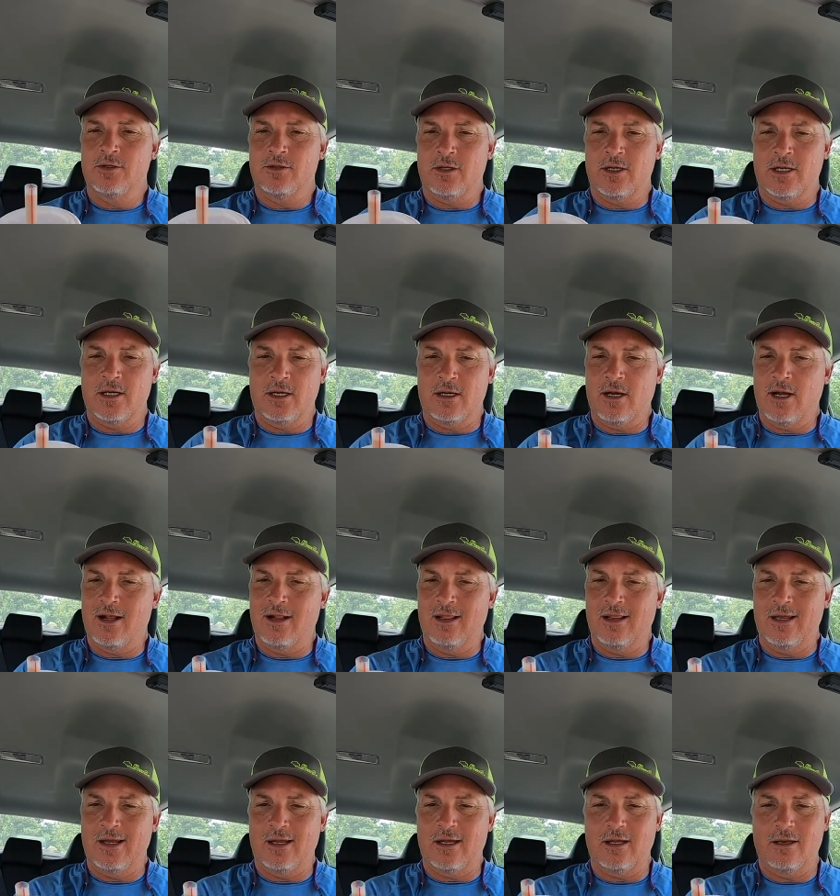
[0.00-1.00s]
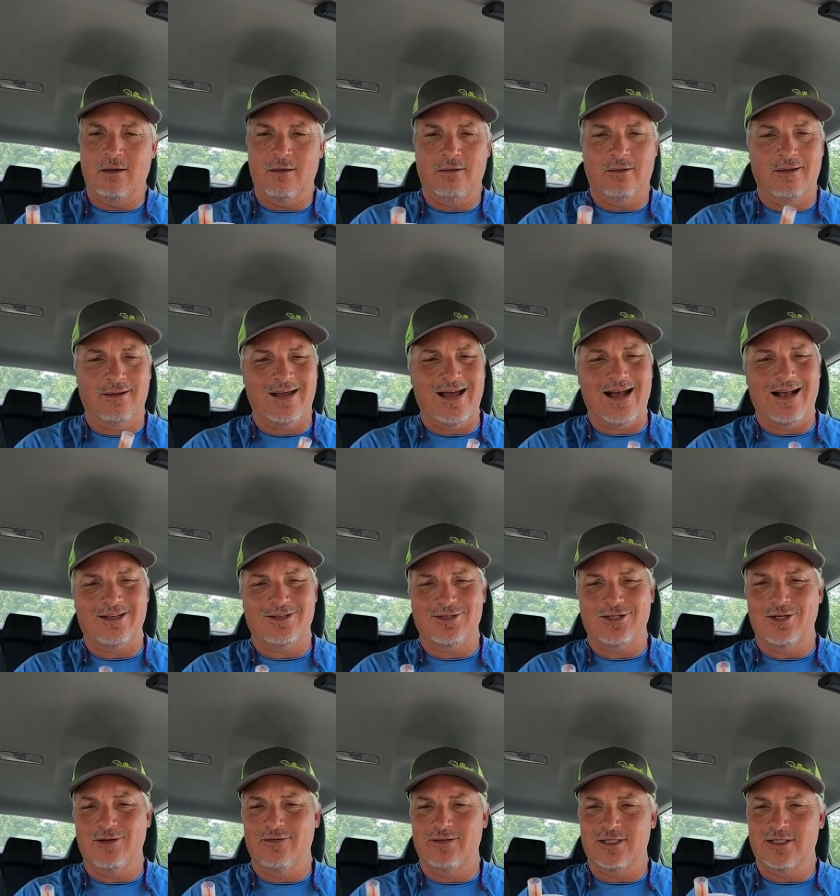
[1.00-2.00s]
Try Lake Guide
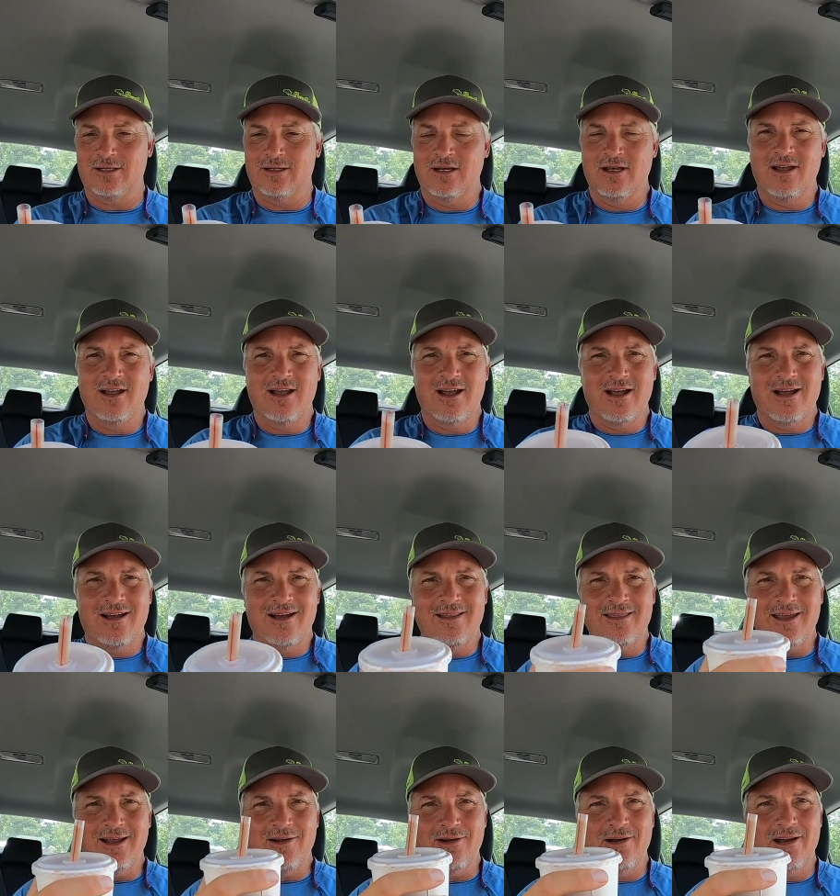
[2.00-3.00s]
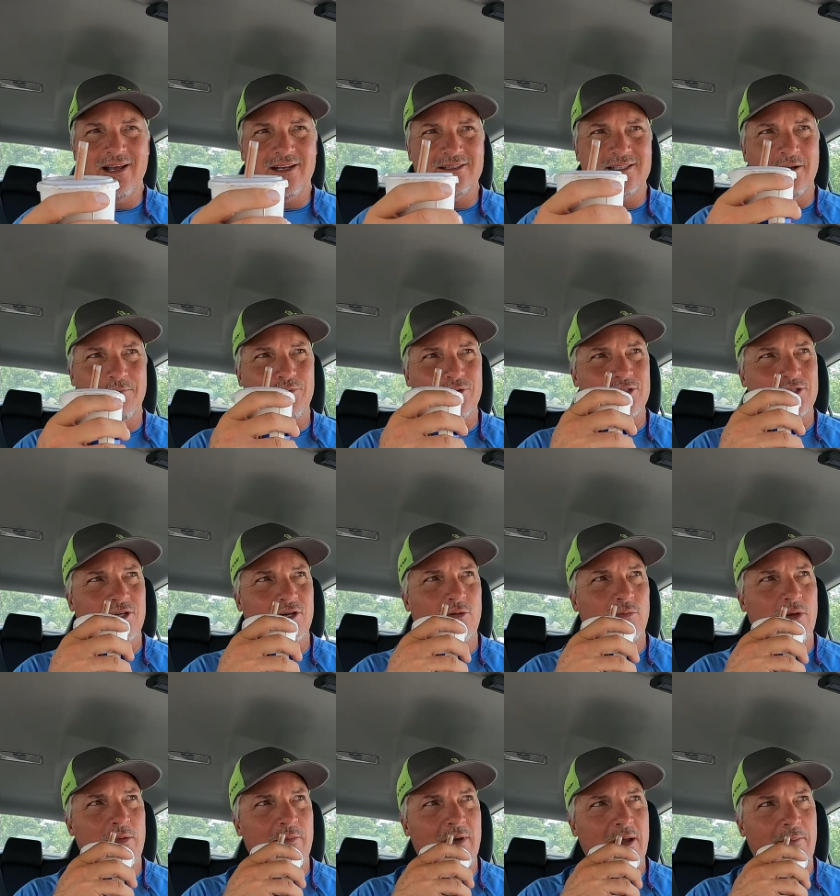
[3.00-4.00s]
Service. I think our next
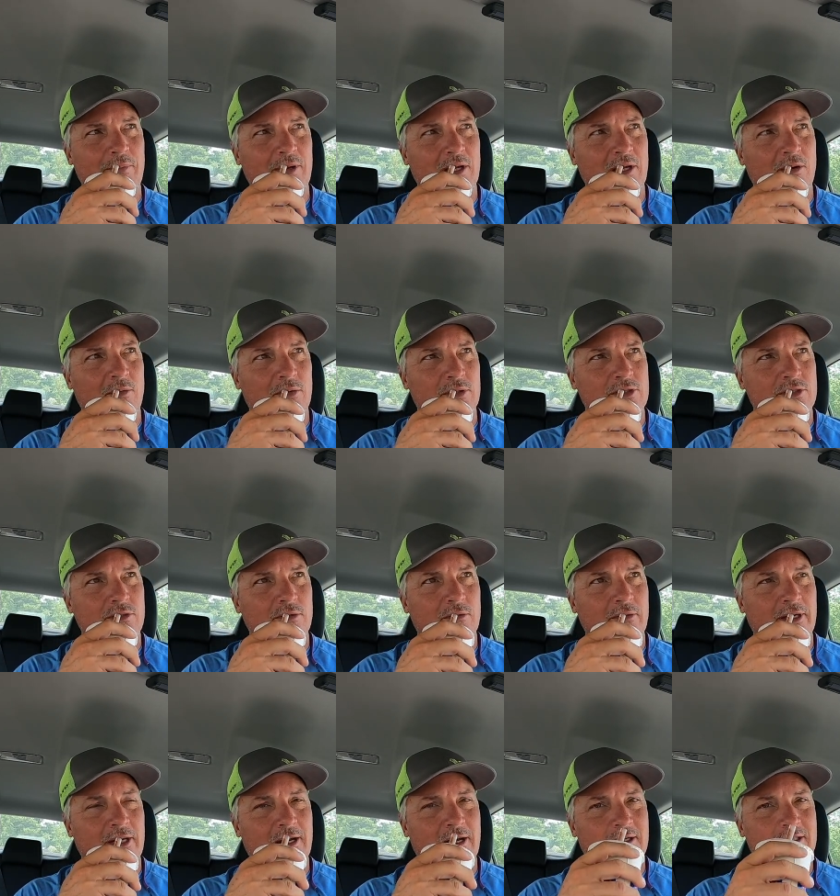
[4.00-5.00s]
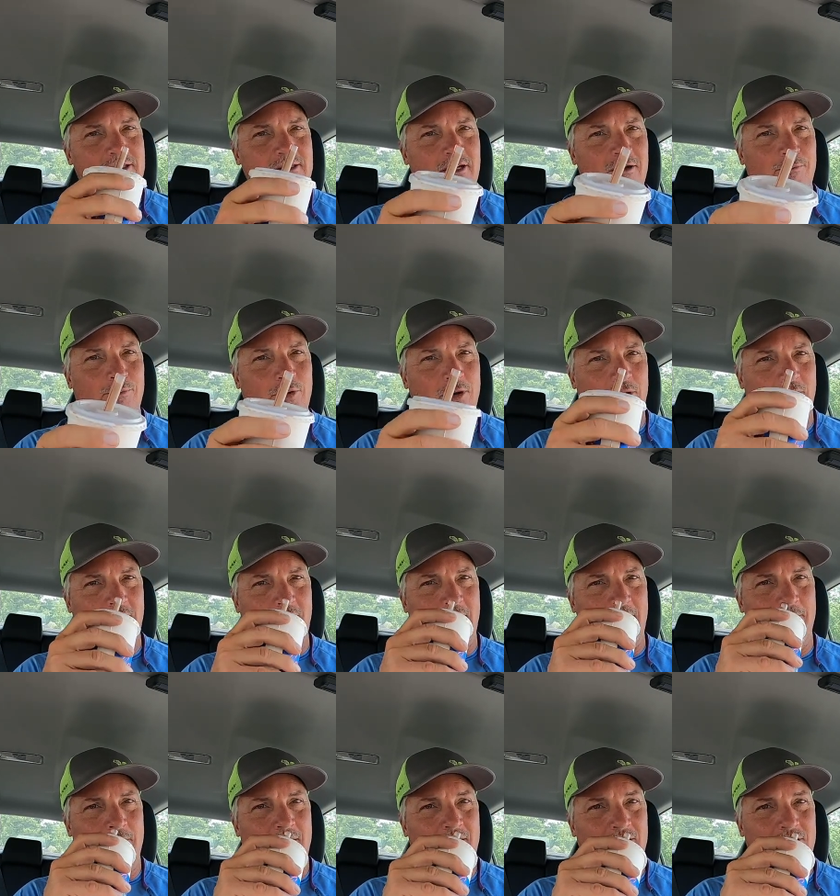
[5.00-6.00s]
episode, we might be going to a softball
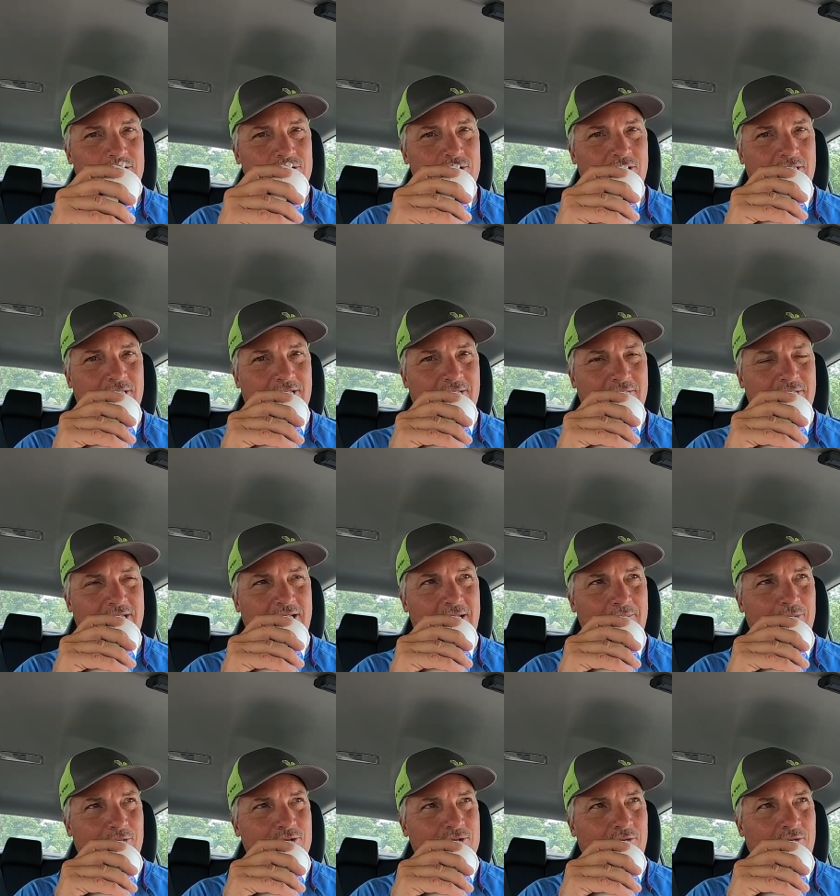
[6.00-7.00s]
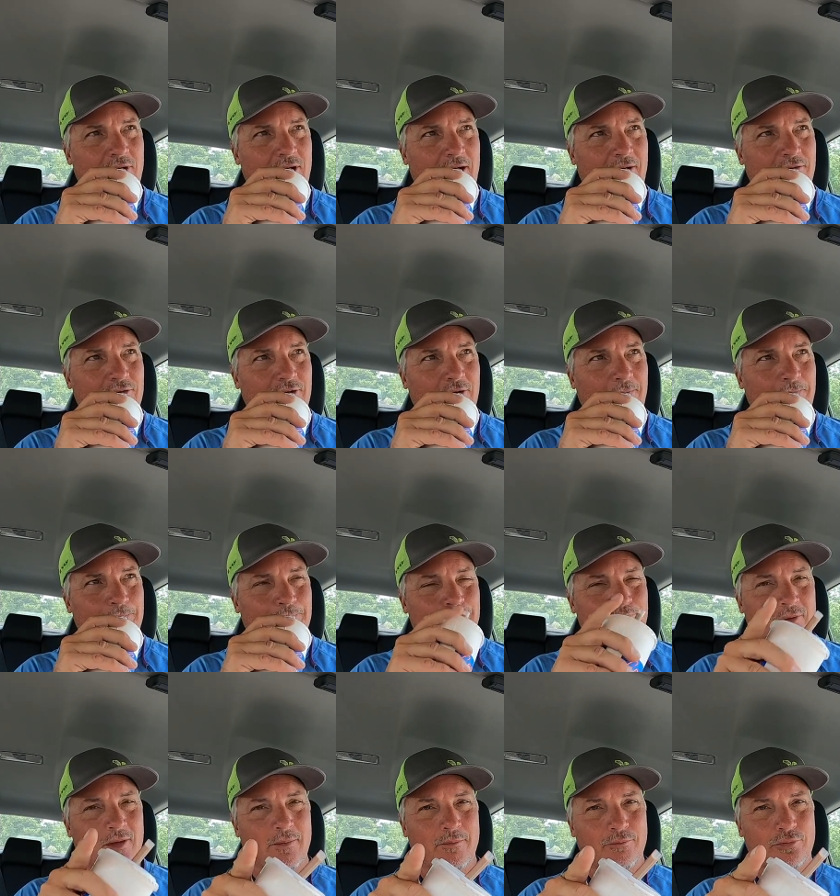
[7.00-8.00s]
game to start the episode off. So
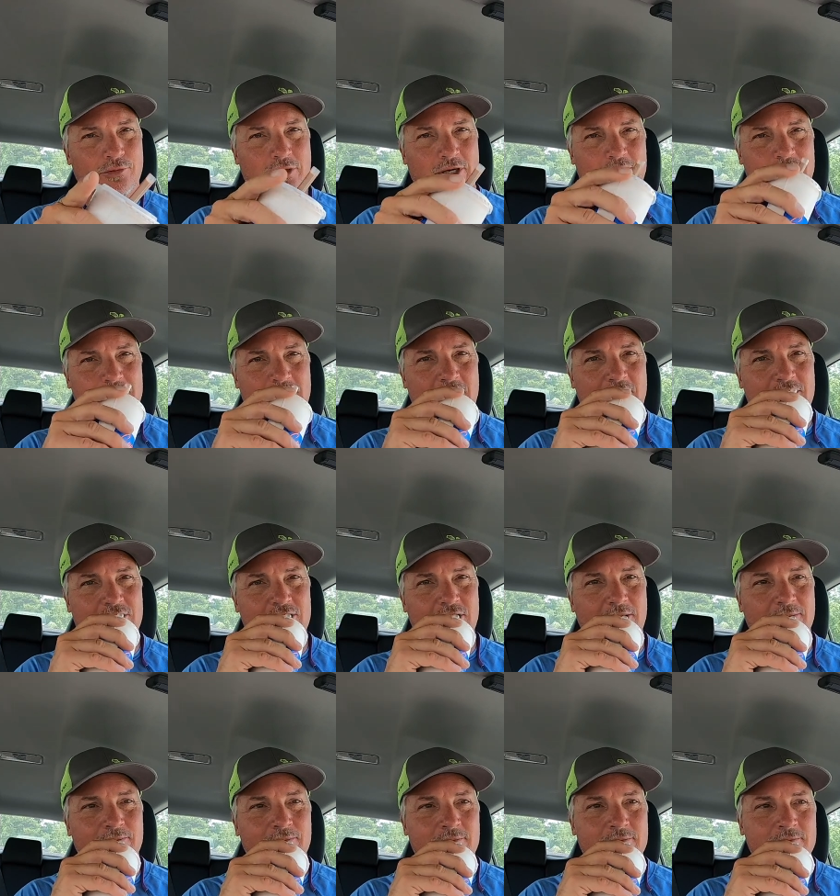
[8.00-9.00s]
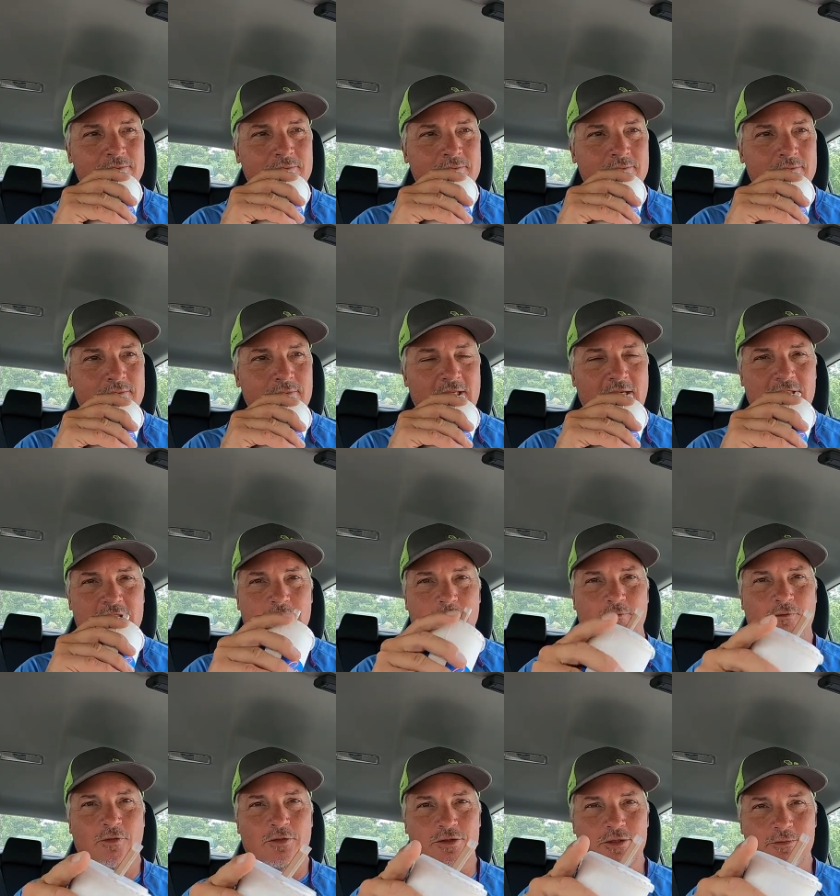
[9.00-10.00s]
appreciate you. Thanks
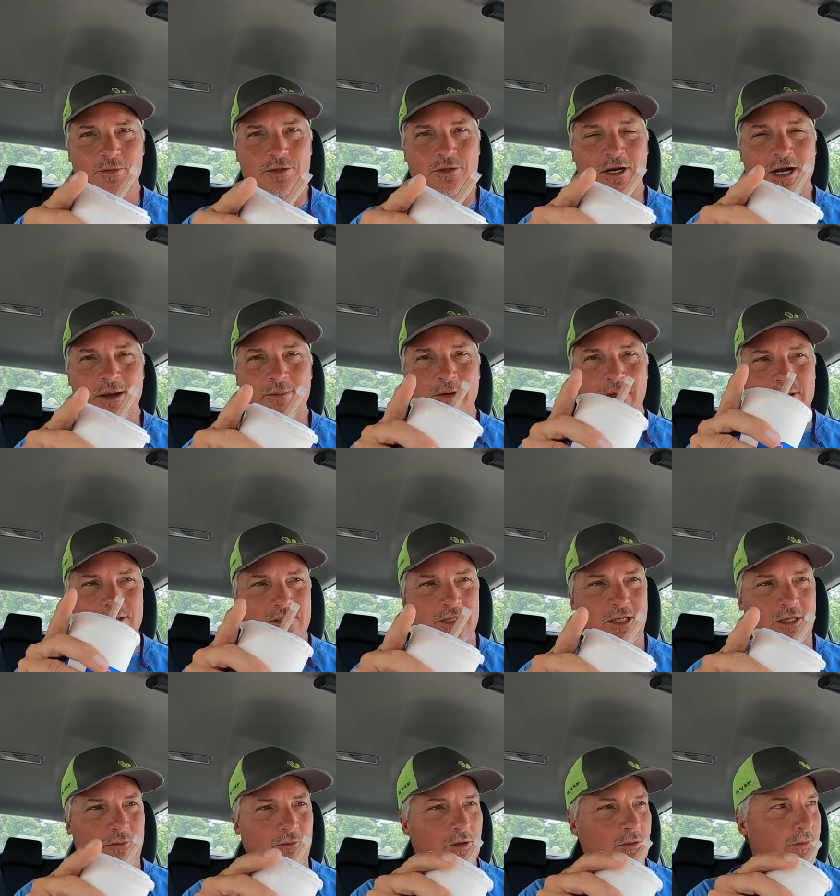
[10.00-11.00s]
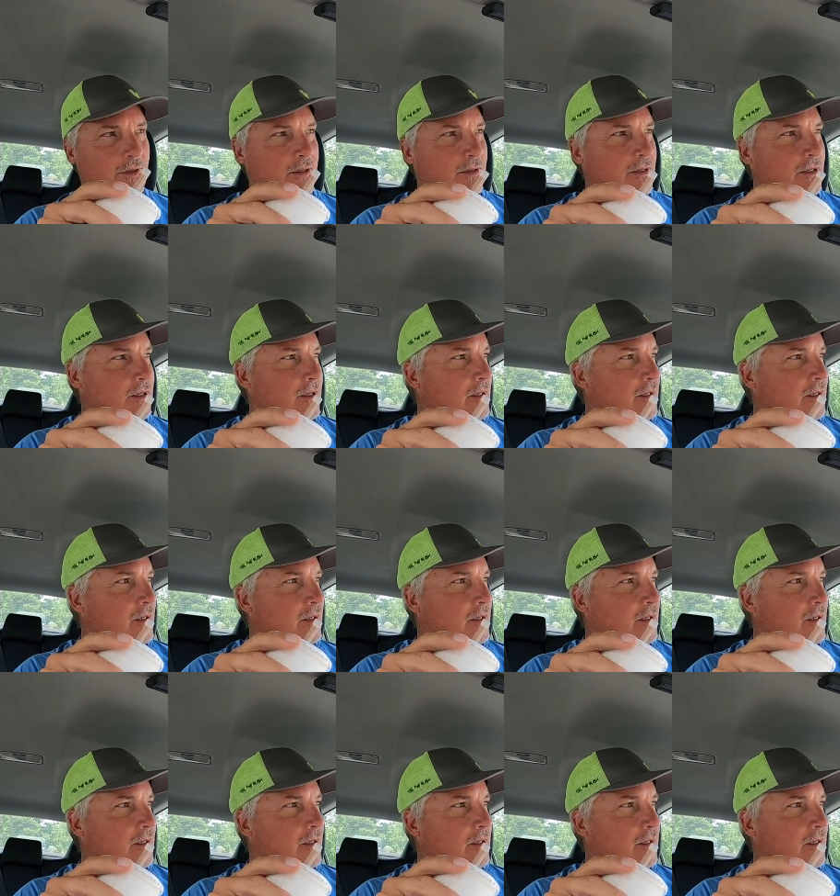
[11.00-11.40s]
for subscribing and sticking with me.